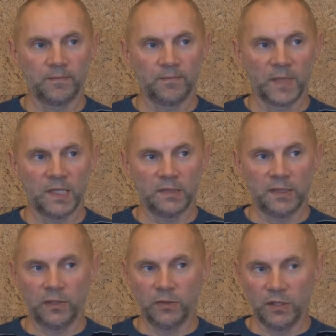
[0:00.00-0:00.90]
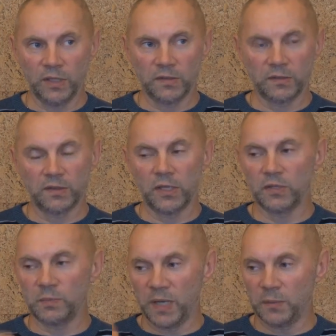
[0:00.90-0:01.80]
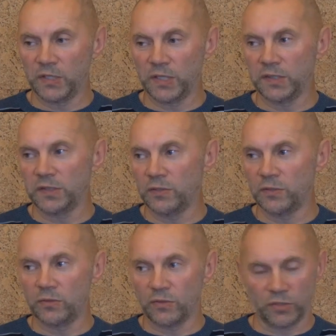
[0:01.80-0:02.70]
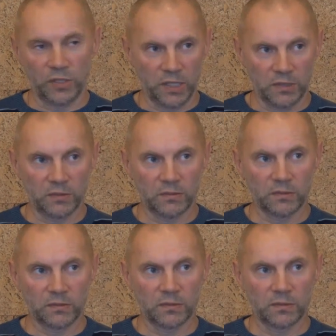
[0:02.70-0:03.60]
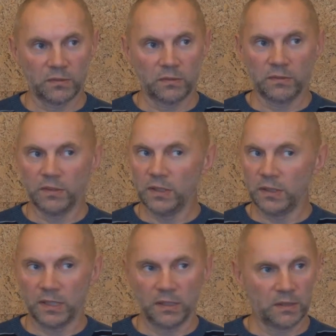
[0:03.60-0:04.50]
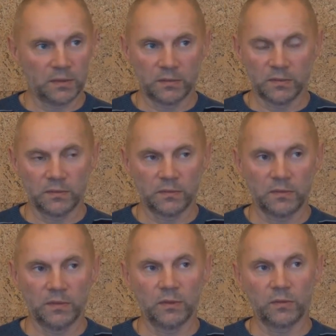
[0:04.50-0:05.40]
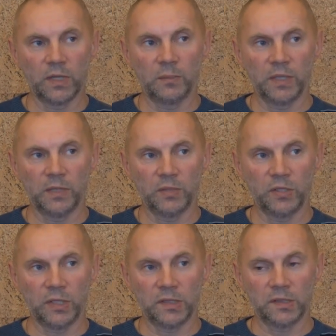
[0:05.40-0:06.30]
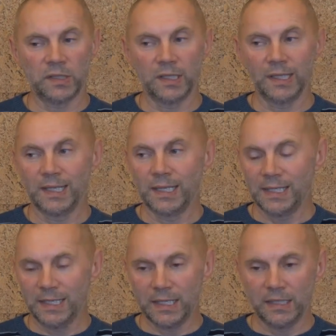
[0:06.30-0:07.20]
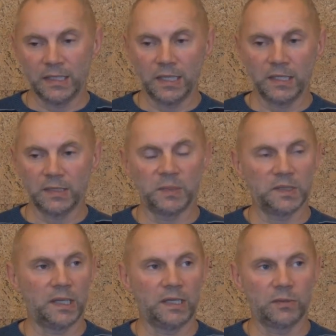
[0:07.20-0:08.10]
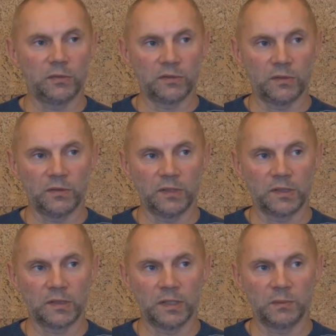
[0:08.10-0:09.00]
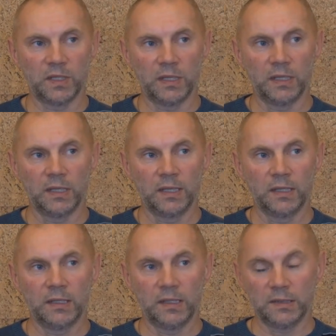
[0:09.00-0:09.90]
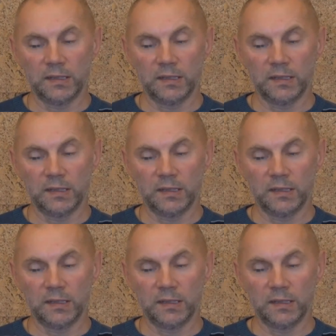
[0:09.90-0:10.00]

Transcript: And if it is not present, it is not here and now. There is no need to go anywhere. No special settings are required.